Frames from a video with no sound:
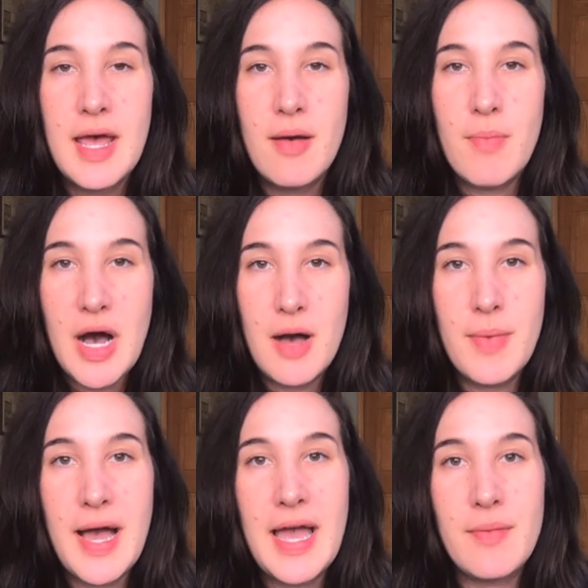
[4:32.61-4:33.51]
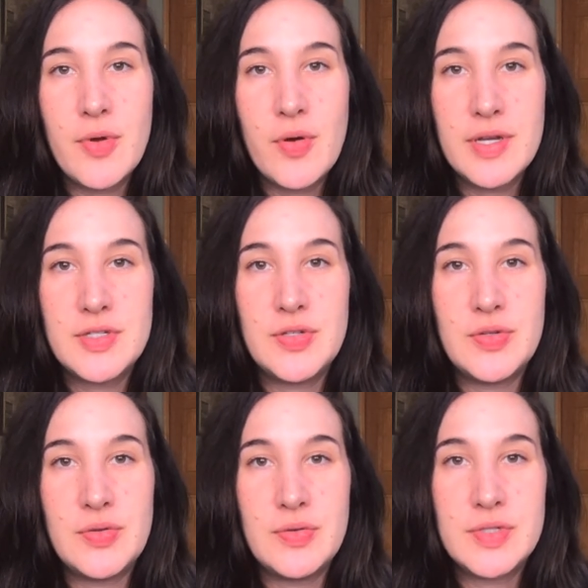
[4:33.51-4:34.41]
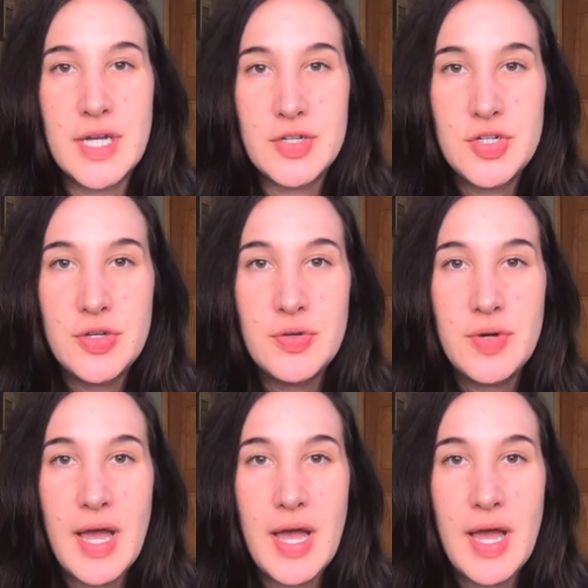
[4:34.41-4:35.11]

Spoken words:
Mom, I'm going to touch you,